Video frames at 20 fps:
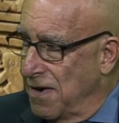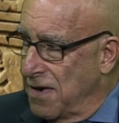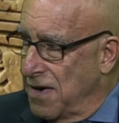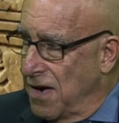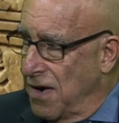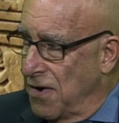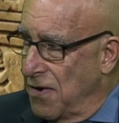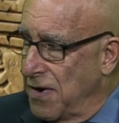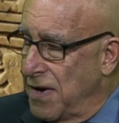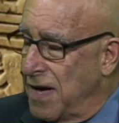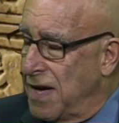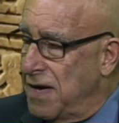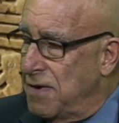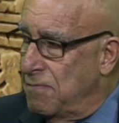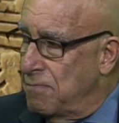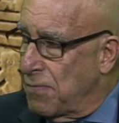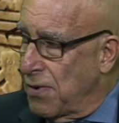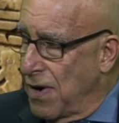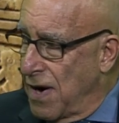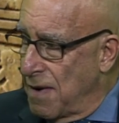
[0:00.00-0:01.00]
No, he
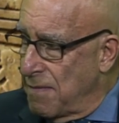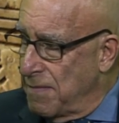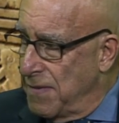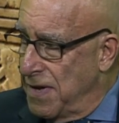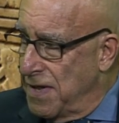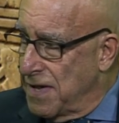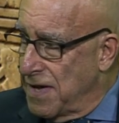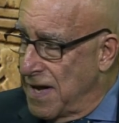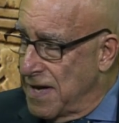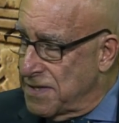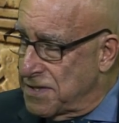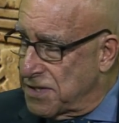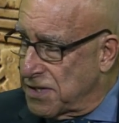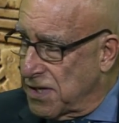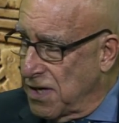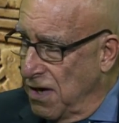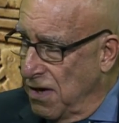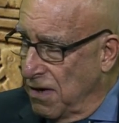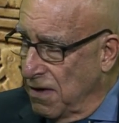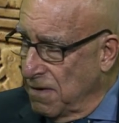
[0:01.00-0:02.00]
brought me that
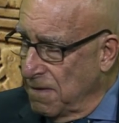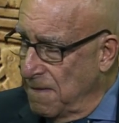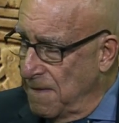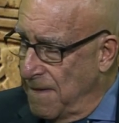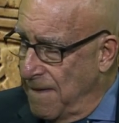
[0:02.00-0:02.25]
skull,